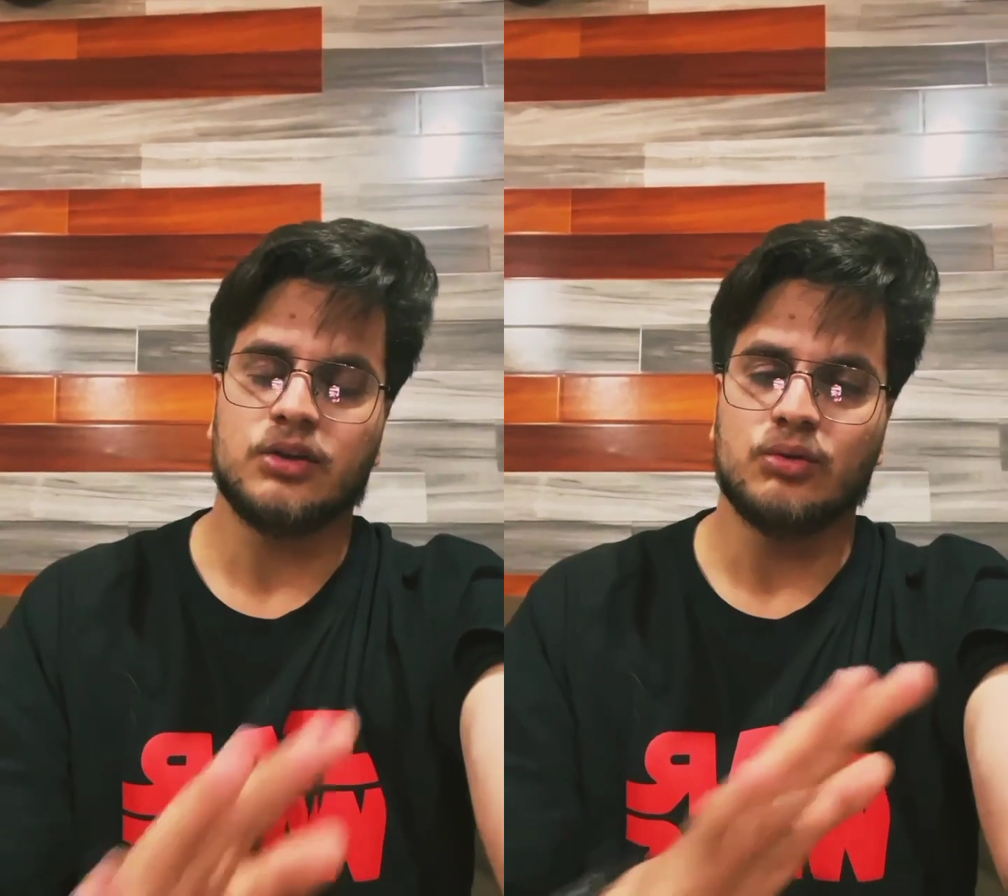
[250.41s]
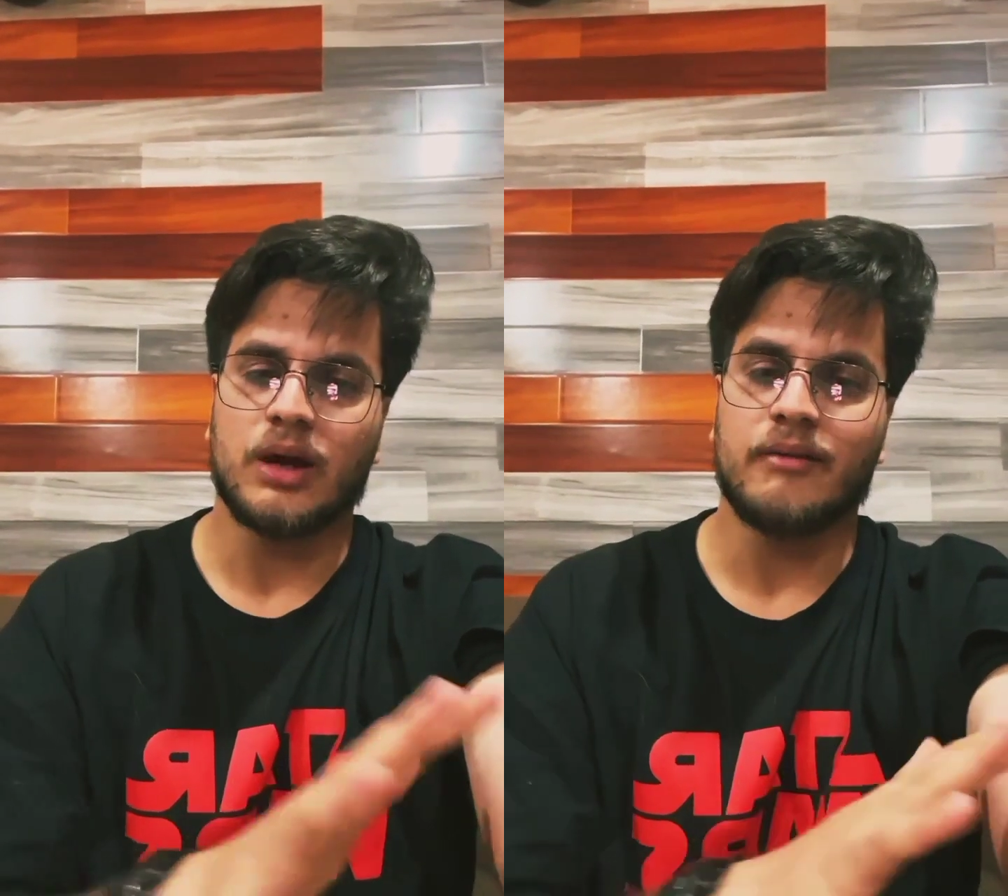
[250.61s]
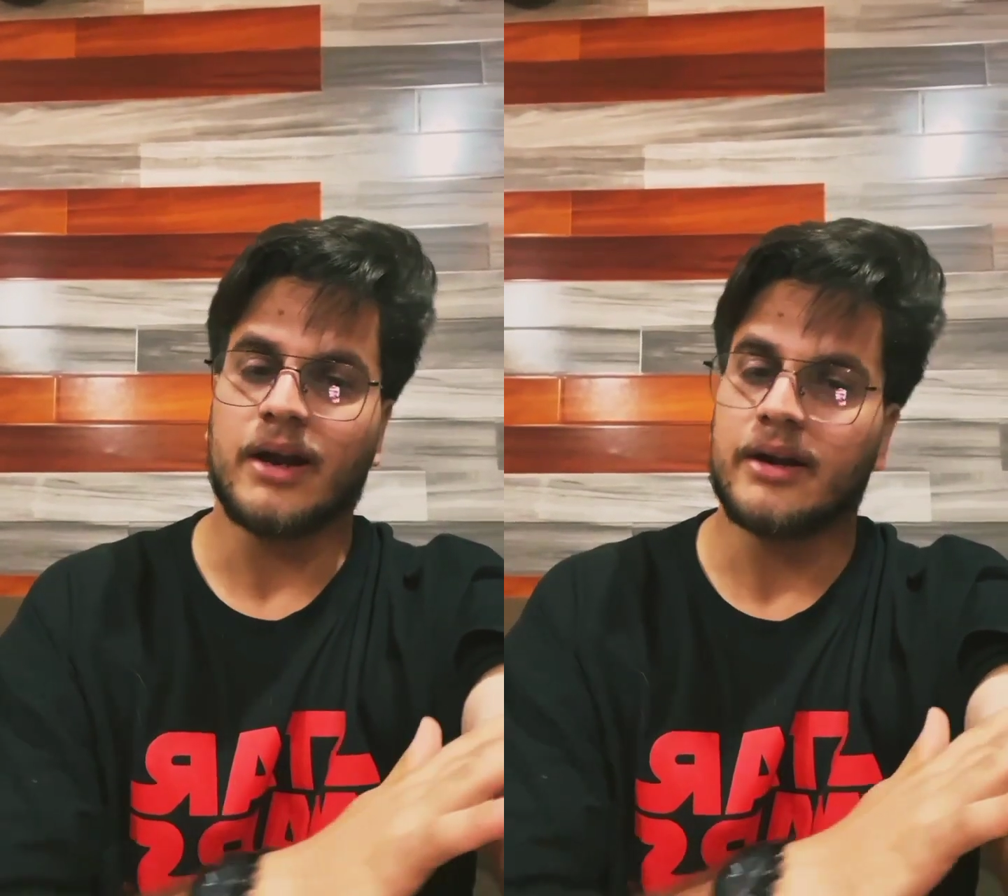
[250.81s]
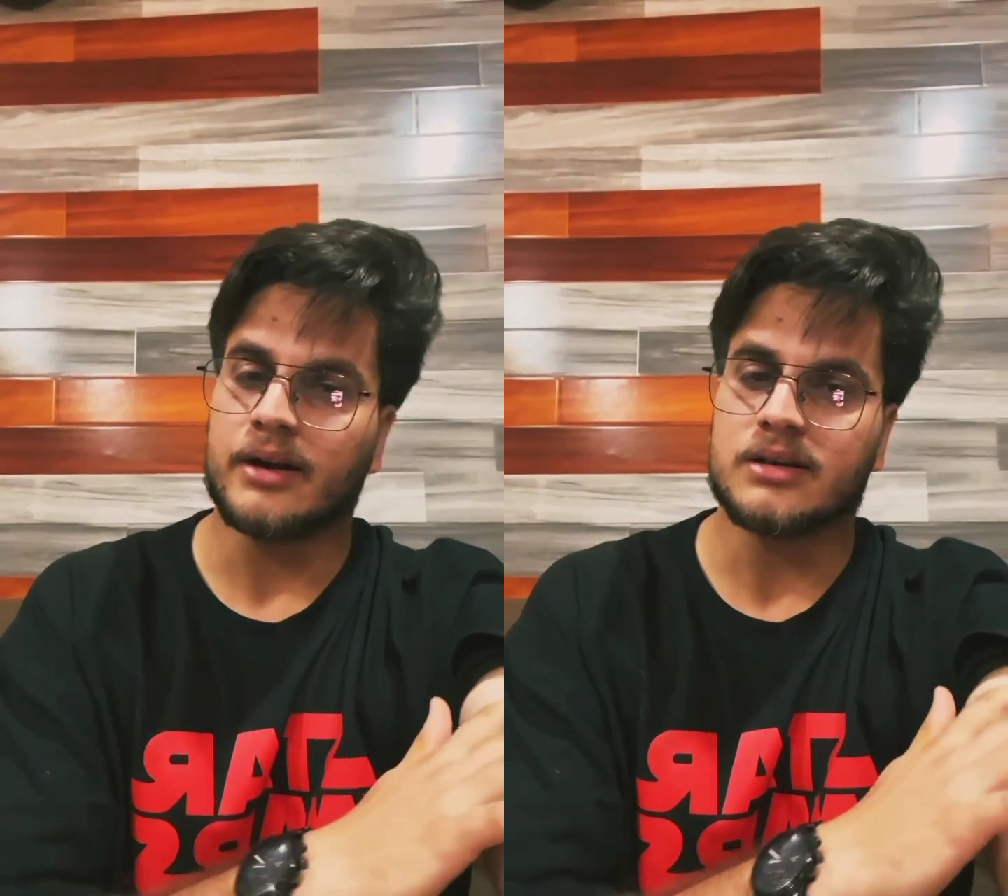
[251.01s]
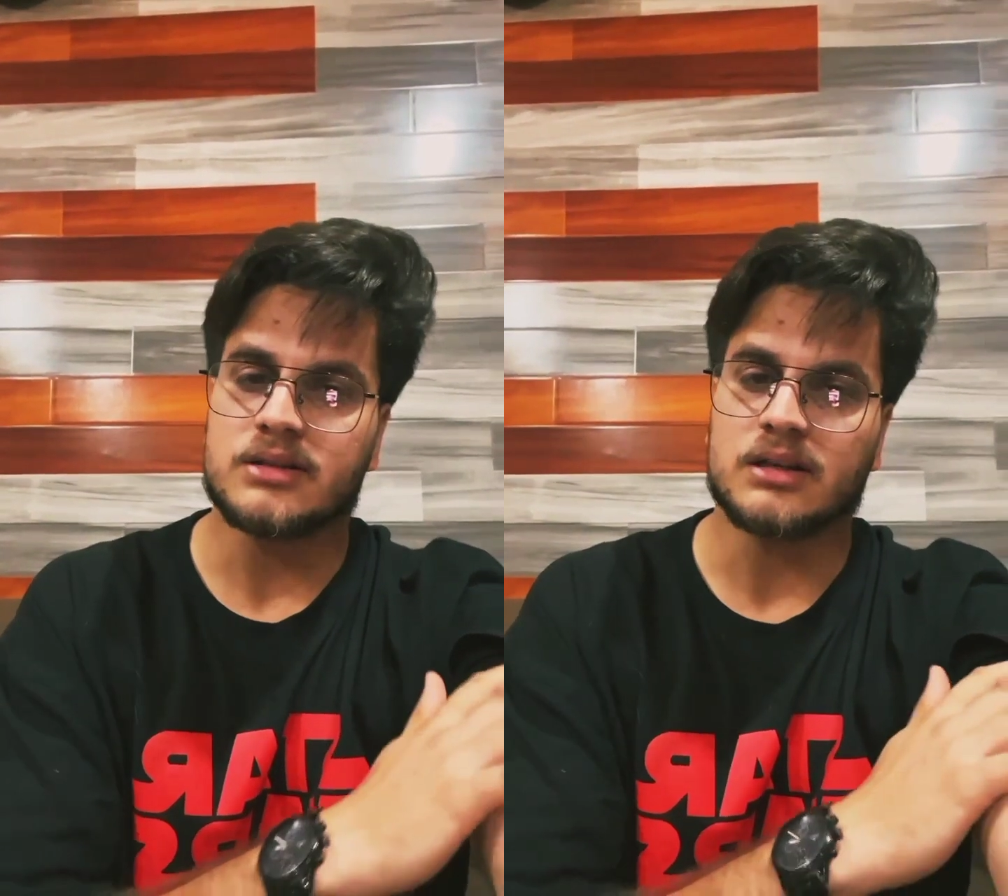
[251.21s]
you have an
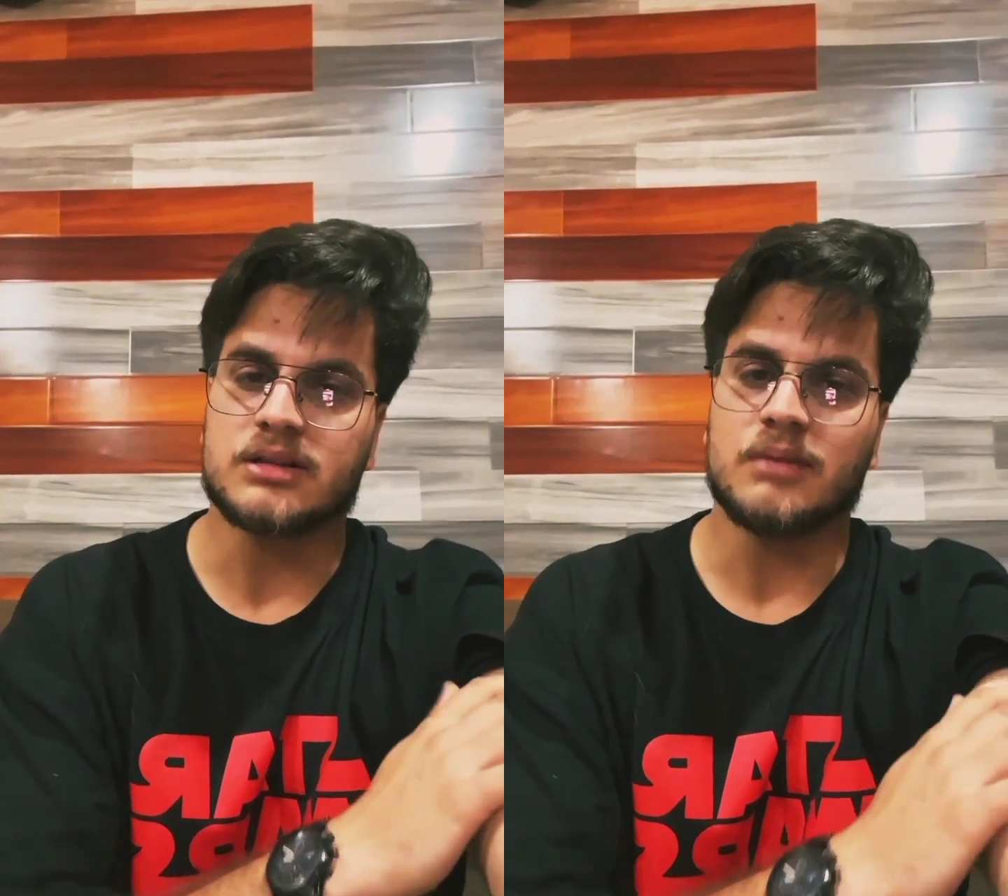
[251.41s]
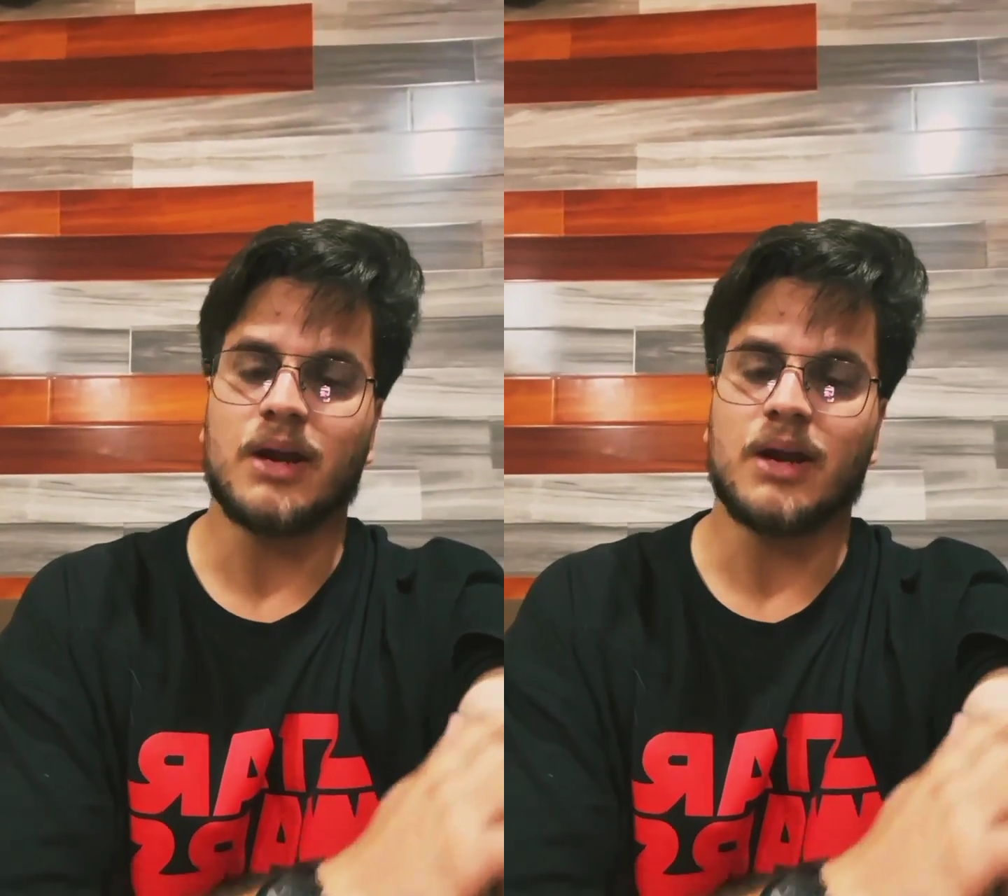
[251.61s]
entrance exam,